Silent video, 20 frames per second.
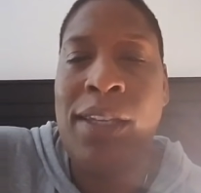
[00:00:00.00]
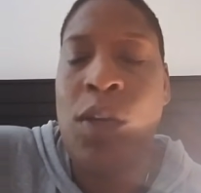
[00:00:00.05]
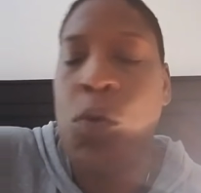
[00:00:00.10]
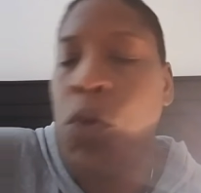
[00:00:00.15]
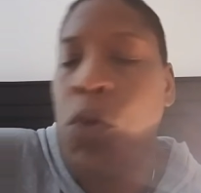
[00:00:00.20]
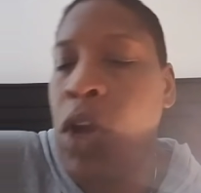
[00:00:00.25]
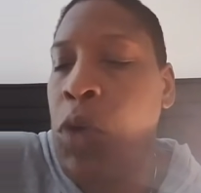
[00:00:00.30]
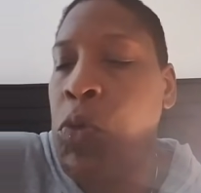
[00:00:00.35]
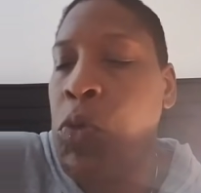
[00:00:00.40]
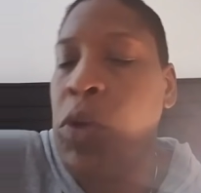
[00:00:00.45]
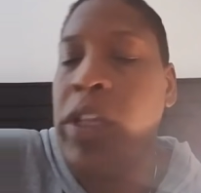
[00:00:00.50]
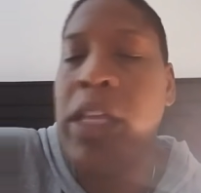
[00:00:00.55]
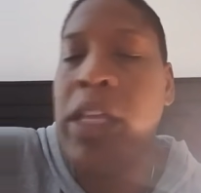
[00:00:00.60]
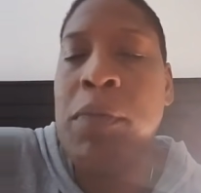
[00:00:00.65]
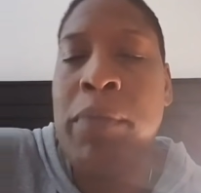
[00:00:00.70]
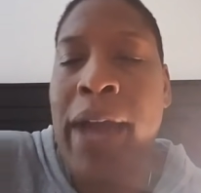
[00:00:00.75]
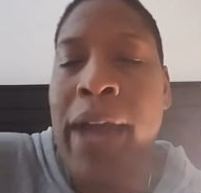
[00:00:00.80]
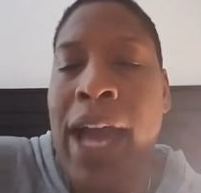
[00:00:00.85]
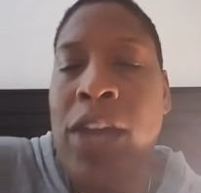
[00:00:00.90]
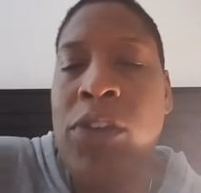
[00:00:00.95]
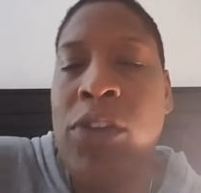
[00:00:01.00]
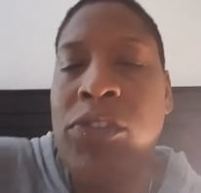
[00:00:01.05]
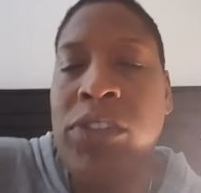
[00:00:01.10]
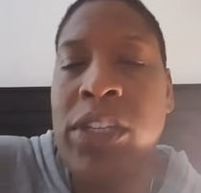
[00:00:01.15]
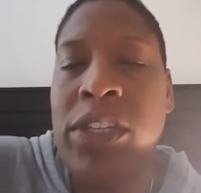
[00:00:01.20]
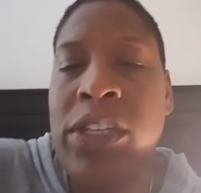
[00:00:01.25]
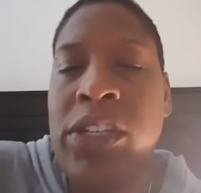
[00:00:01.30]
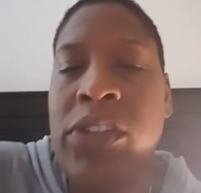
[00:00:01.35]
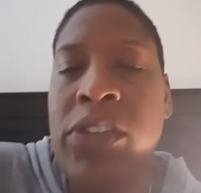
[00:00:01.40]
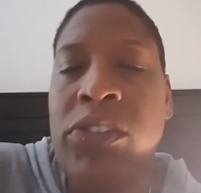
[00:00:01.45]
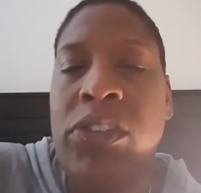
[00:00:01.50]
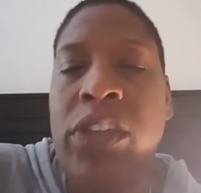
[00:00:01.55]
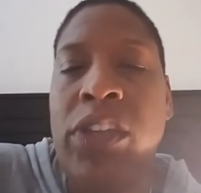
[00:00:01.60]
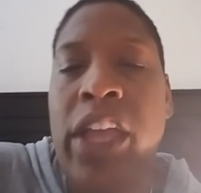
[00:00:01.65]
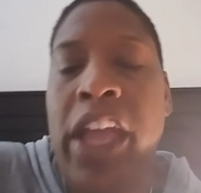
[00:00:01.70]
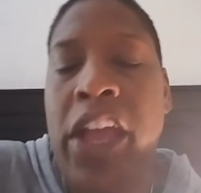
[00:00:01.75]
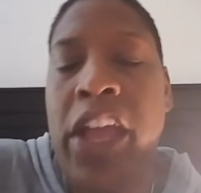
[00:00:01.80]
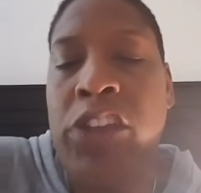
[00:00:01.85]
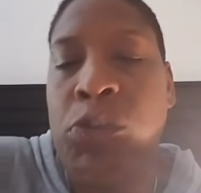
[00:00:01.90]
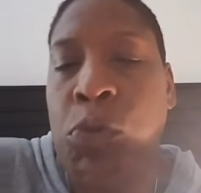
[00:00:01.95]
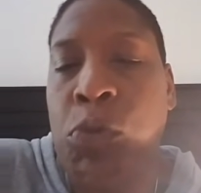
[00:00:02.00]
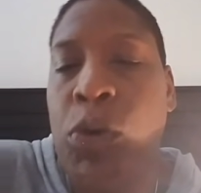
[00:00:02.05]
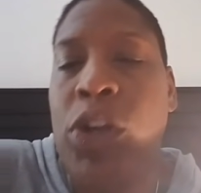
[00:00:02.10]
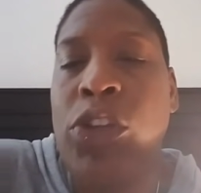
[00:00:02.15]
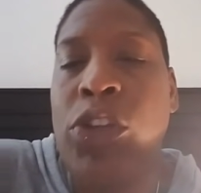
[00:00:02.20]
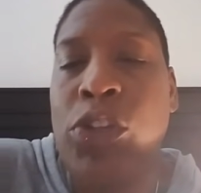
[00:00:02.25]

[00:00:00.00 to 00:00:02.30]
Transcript: What really matters is where